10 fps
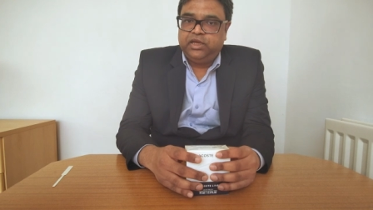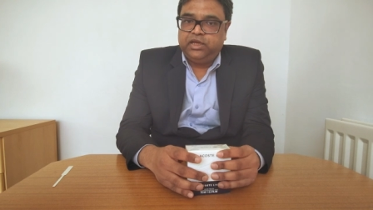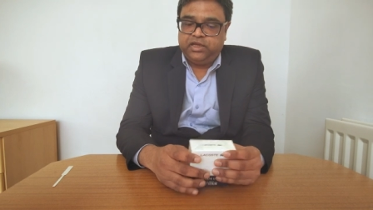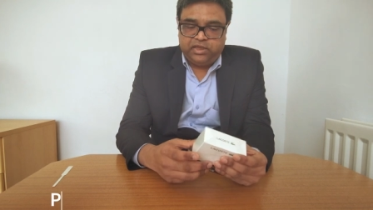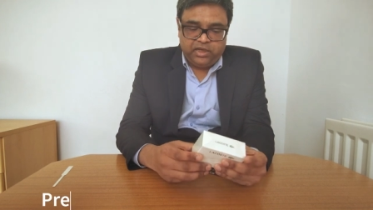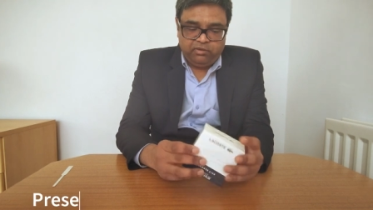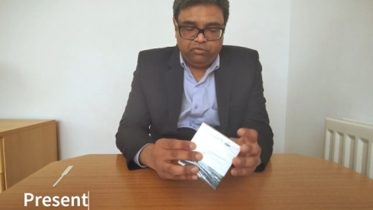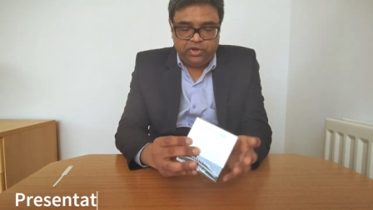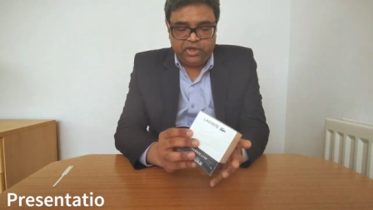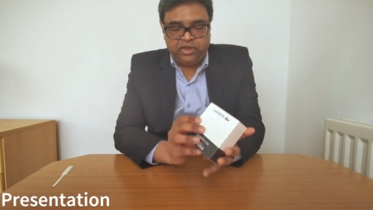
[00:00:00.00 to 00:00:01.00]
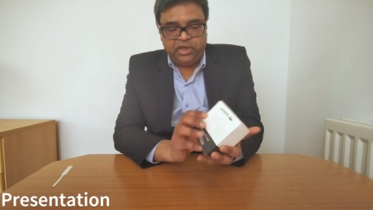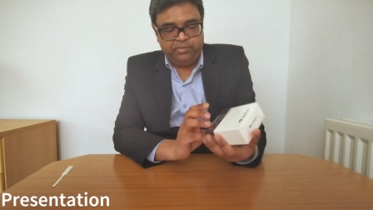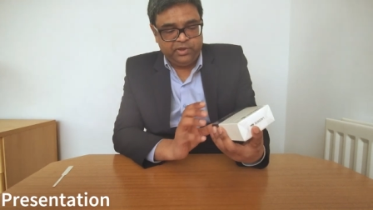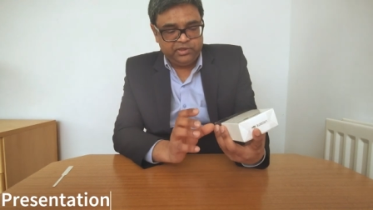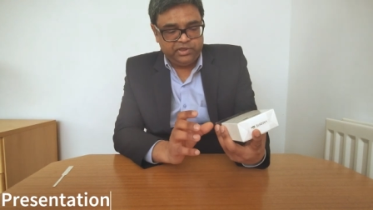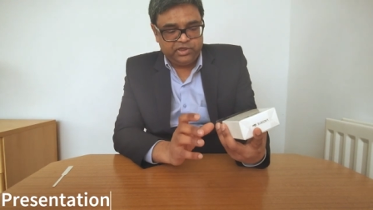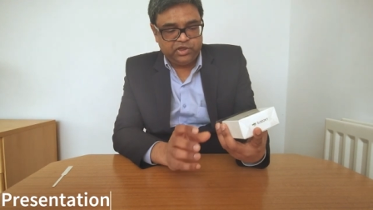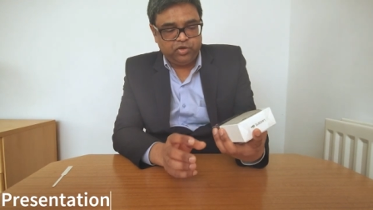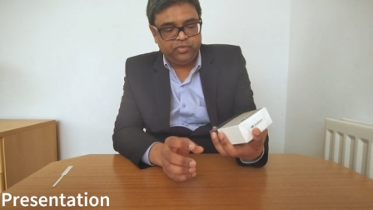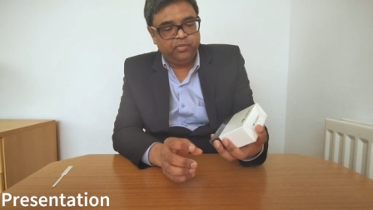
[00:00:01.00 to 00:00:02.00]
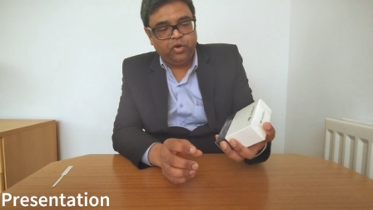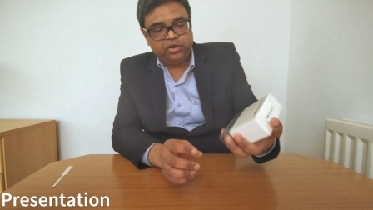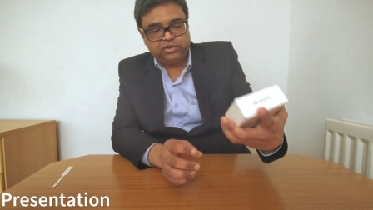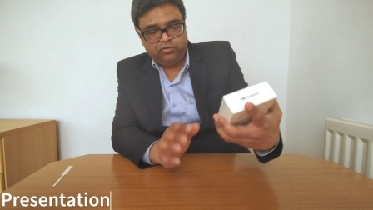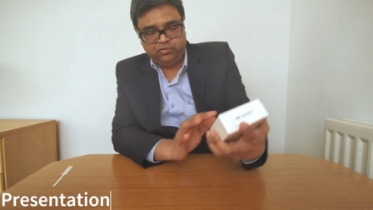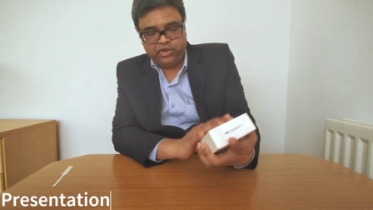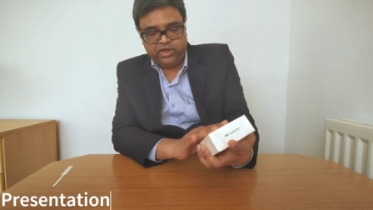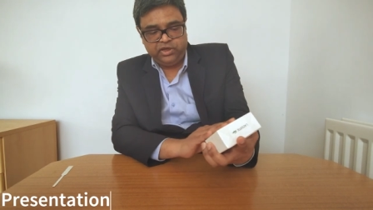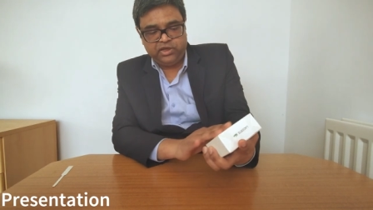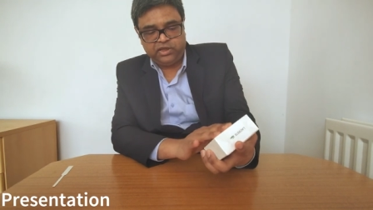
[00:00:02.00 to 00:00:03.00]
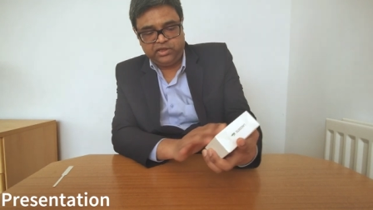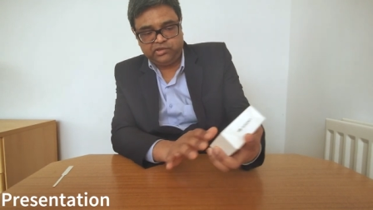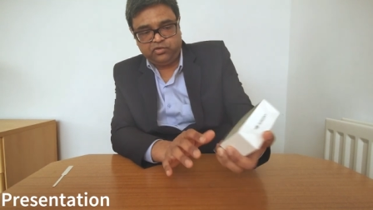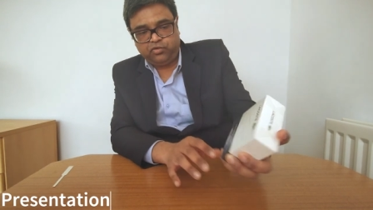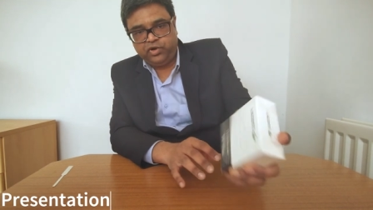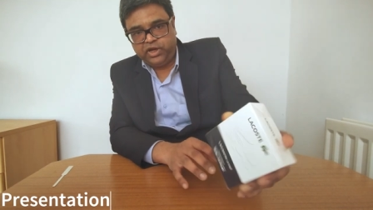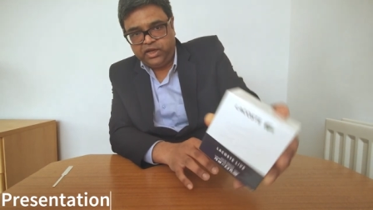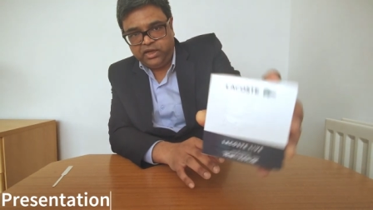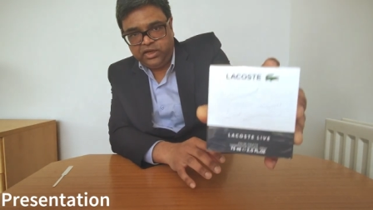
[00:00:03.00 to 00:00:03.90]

Uh, now look at the presentation of the box. Over here there is crocodile,